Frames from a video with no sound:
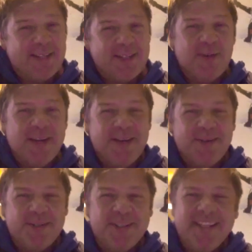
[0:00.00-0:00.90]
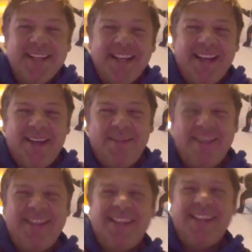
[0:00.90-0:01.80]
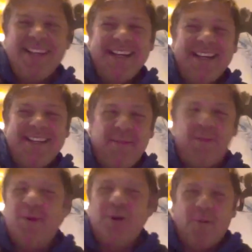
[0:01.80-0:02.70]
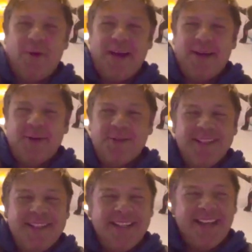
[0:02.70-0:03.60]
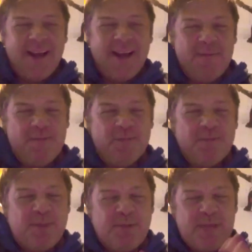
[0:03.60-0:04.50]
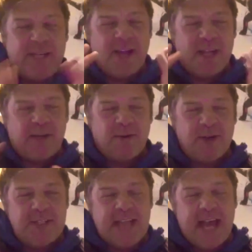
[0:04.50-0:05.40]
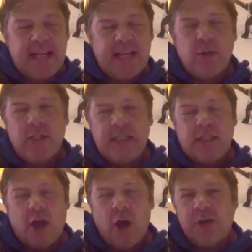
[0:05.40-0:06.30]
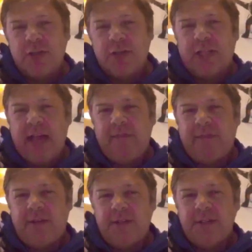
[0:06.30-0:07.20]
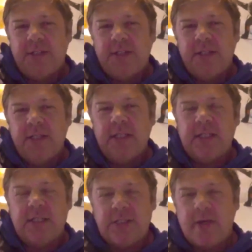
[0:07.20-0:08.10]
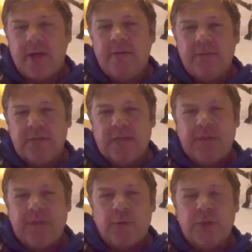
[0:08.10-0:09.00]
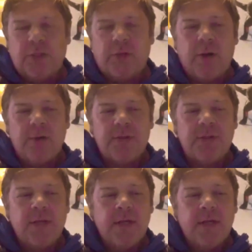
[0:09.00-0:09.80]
of Wales. So poor old Wales. But I crossed that, and they call it the horizontal Everest because it's so difficult to cross.